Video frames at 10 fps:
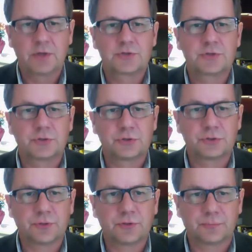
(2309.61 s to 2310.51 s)
but
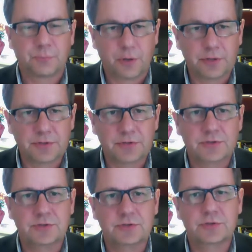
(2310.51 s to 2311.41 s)
during the process
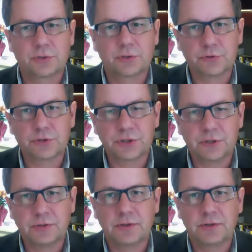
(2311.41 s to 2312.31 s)
the
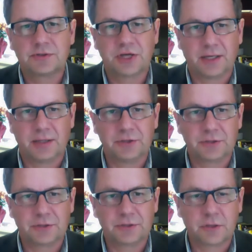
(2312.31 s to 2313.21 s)
solution
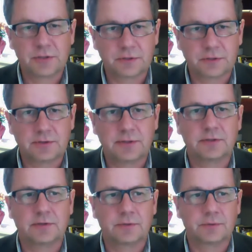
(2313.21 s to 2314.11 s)
changes
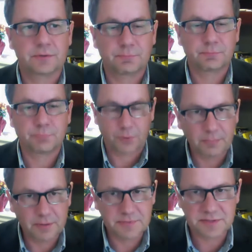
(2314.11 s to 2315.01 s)
constantly, the
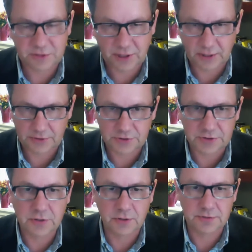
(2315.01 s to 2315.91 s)
problems changes
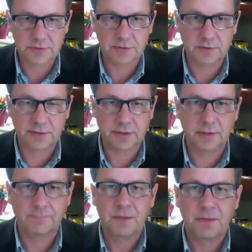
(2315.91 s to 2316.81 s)
constantly,
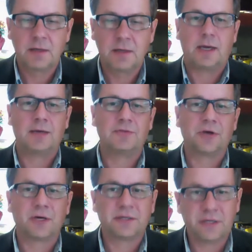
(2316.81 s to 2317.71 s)
and the
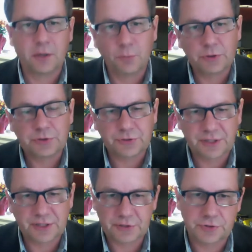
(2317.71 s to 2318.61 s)
idea of what you
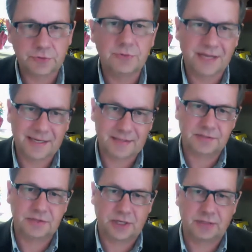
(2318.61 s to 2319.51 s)
need to do
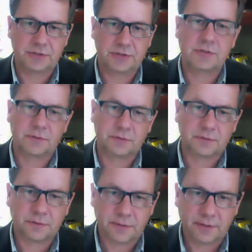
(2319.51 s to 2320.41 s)
next changes
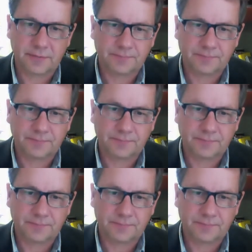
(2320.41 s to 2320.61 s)
constantly.